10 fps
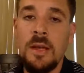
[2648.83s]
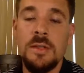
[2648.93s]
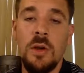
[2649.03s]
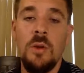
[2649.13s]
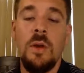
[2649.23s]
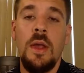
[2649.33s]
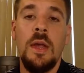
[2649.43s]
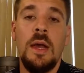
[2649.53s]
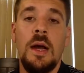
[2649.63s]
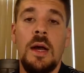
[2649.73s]
So.
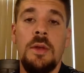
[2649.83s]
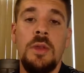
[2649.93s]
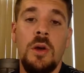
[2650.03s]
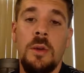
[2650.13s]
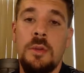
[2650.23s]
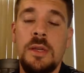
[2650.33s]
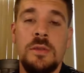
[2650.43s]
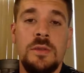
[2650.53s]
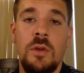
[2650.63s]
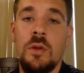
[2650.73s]
No,
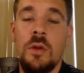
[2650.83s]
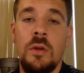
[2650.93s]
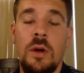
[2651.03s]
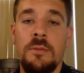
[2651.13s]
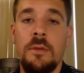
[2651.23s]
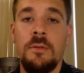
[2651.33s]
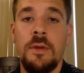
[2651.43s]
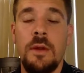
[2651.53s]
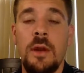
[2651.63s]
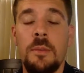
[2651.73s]
appraisals don't go off of
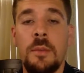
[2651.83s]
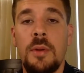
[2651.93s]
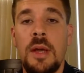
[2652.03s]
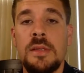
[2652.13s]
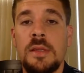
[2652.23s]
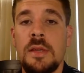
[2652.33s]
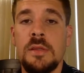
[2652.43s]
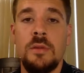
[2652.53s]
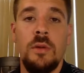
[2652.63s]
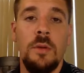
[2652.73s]
lumber
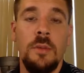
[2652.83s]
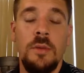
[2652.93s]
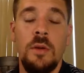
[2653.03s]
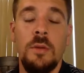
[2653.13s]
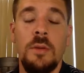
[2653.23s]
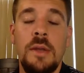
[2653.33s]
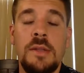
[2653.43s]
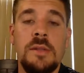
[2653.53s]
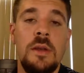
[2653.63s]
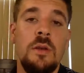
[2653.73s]
prices or material
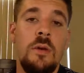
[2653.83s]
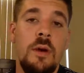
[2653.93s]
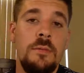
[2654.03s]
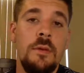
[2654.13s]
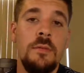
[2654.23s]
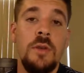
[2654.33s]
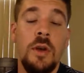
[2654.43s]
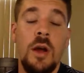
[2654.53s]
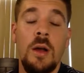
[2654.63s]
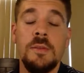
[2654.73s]
prices. They go off of the
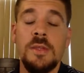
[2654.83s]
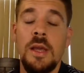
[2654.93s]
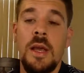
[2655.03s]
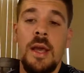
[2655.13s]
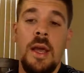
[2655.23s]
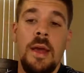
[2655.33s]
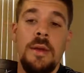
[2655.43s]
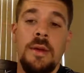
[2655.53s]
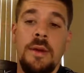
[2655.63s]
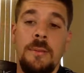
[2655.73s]
comps,
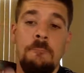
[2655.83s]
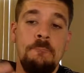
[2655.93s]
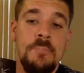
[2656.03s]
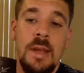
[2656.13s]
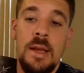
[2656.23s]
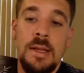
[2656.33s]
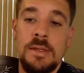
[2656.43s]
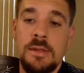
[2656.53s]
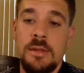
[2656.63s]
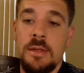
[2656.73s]
and it
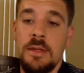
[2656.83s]
is